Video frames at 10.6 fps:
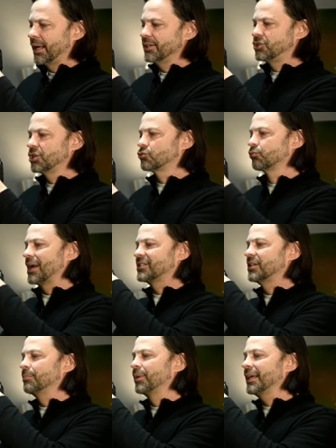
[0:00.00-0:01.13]
it just rests
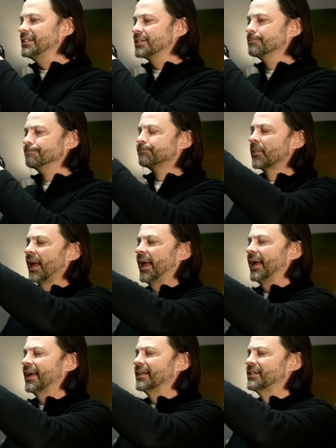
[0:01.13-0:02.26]
in place
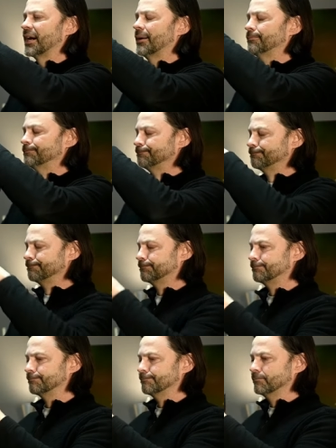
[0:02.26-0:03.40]
and um,
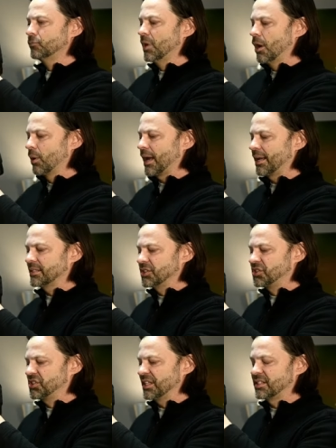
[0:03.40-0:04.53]
you know it kind of
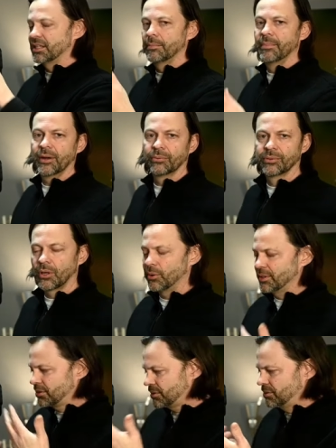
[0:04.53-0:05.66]
just sits in the middle so
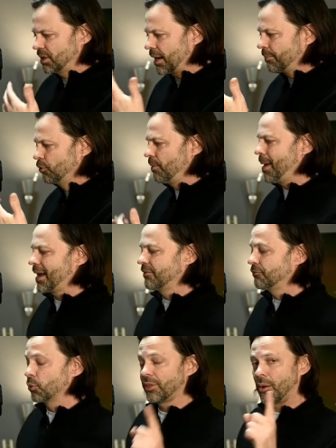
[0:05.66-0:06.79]
it's you got to move it back and
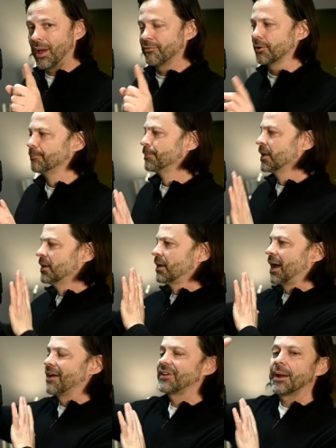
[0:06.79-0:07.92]
forth however
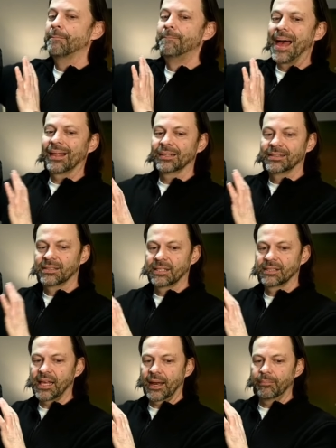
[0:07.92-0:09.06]
i've got a balanced
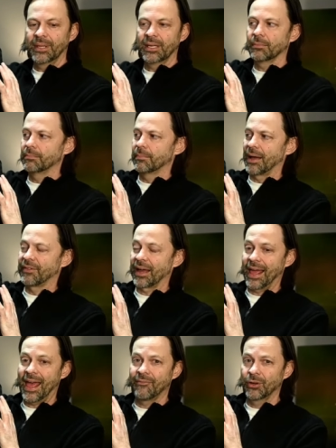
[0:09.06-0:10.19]
setup meaning i've got a
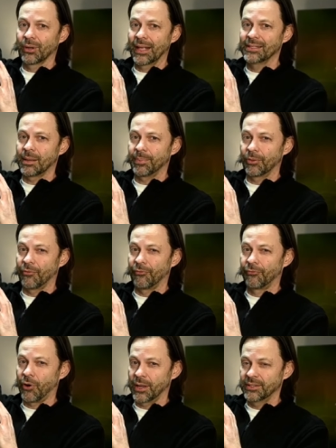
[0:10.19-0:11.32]
heavier lens up on the
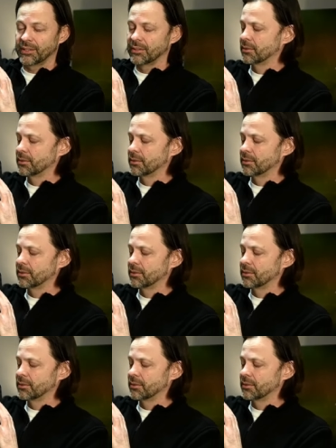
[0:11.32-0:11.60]
front